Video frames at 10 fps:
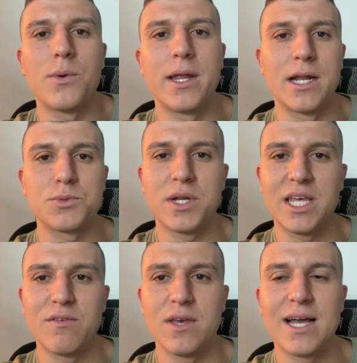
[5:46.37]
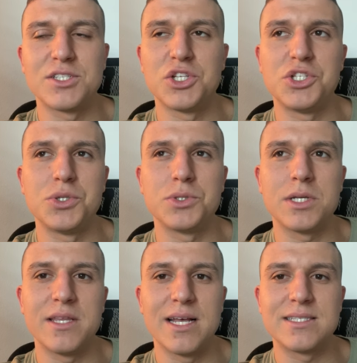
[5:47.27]
And I just want to give you guys the juice
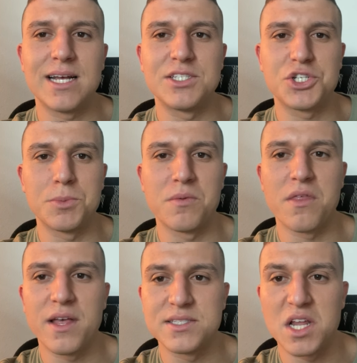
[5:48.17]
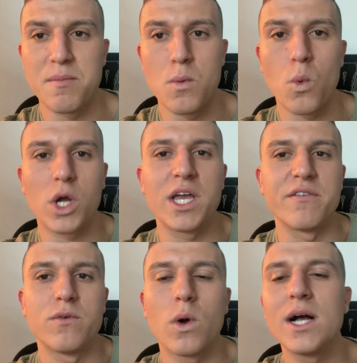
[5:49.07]
and the inside scoop of the things that have been working
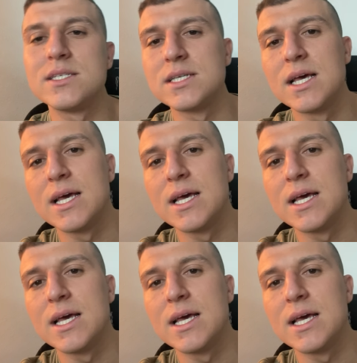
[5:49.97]
for us